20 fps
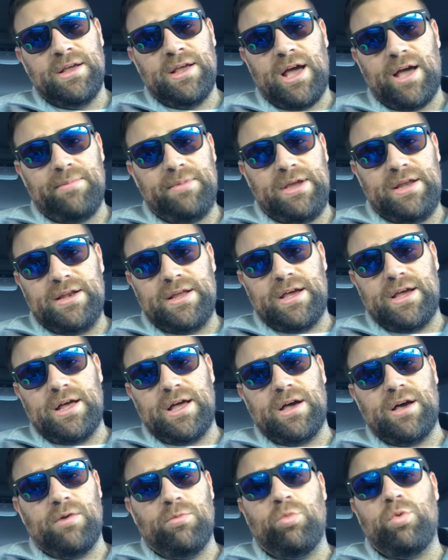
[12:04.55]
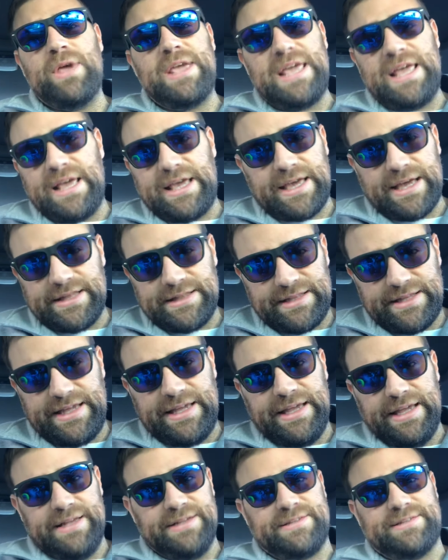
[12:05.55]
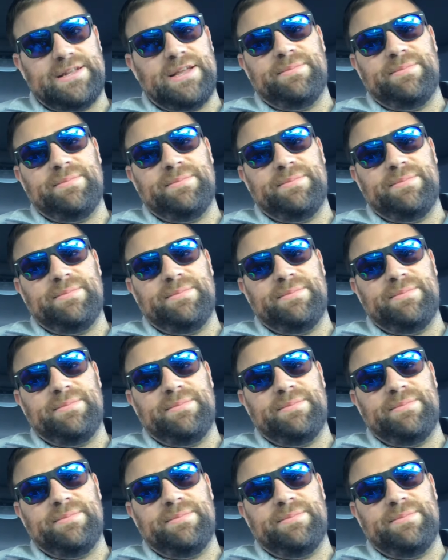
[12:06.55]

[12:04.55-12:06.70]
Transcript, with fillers: I mean, a, a week at least.